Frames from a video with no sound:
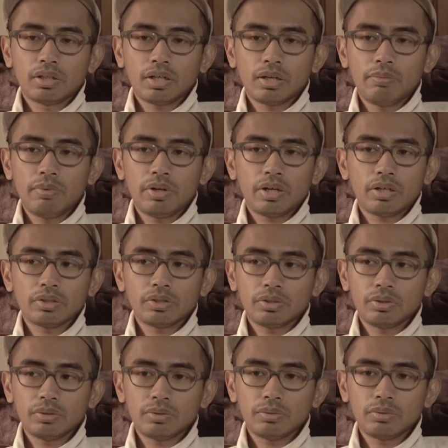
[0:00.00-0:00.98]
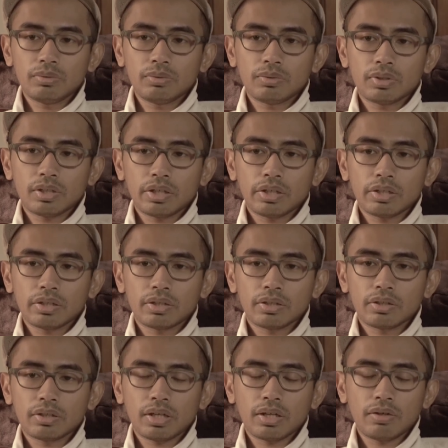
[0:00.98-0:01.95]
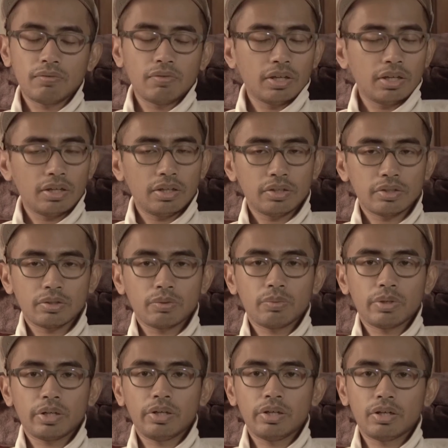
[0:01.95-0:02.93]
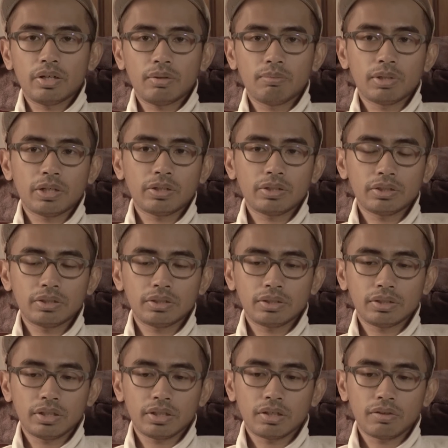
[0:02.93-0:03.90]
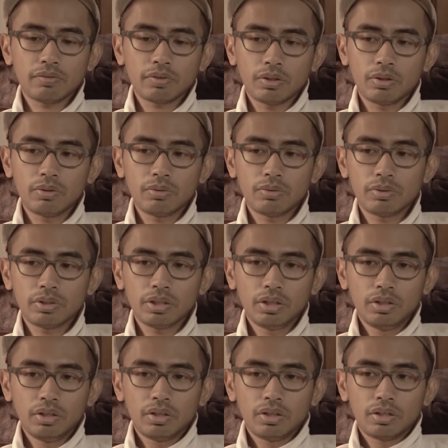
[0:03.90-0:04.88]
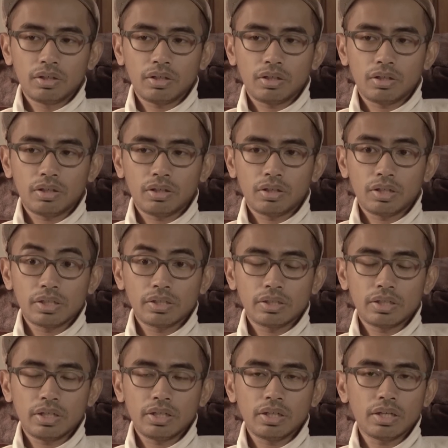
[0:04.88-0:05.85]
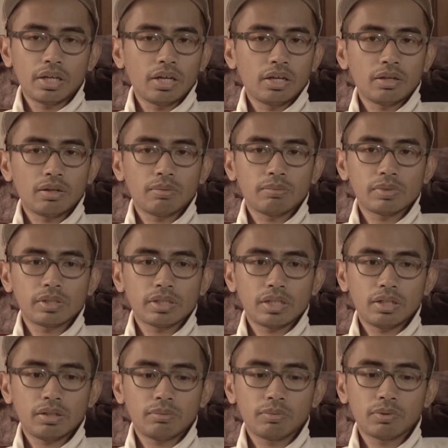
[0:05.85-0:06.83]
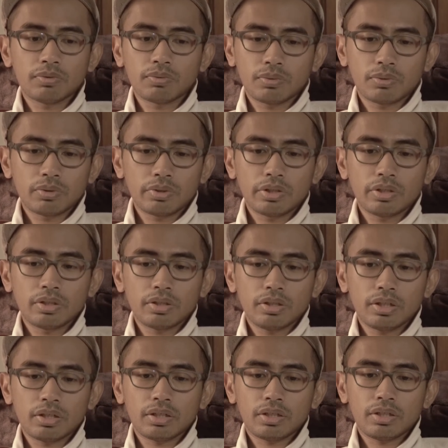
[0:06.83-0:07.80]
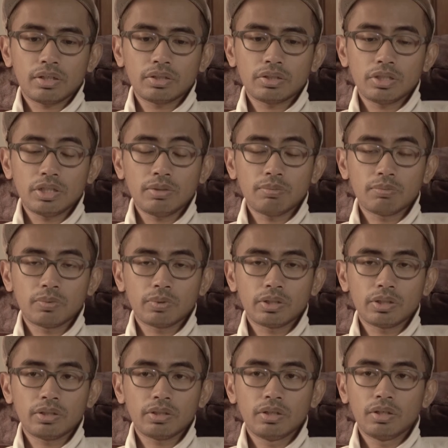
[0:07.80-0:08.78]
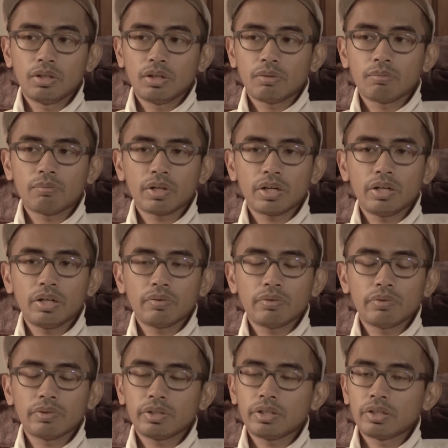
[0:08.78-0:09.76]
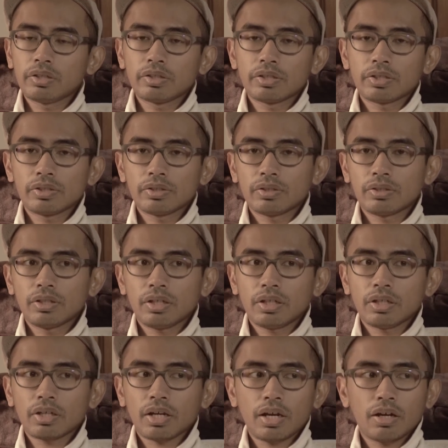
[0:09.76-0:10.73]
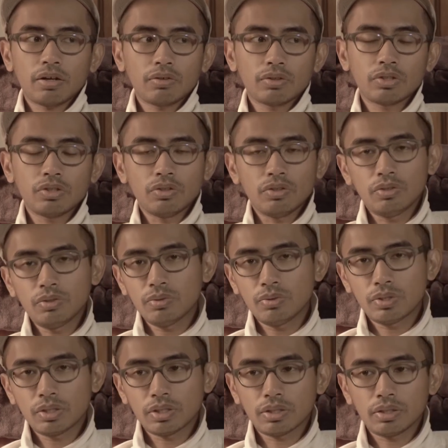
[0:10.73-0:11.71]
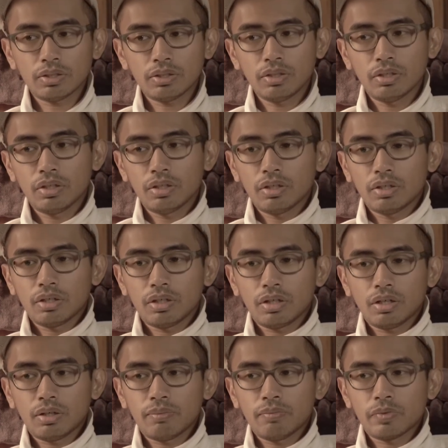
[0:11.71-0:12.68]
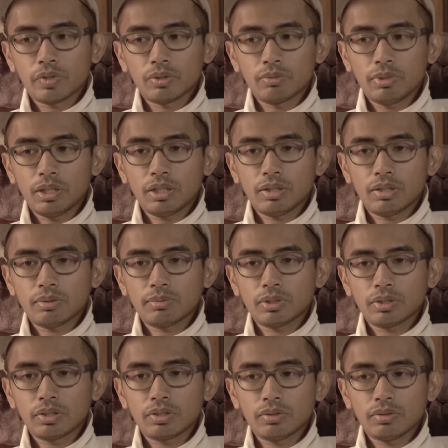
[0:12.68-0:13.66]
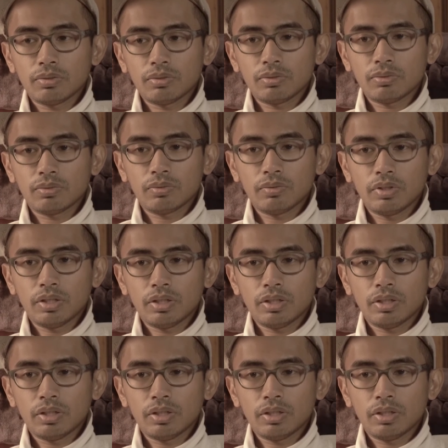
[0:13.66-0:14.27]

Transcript: I'm not too like advanced or whatnot about it. Like I've owned a Steadicam setup before, like a cheap one, but I never really understood like how to use it. So being able to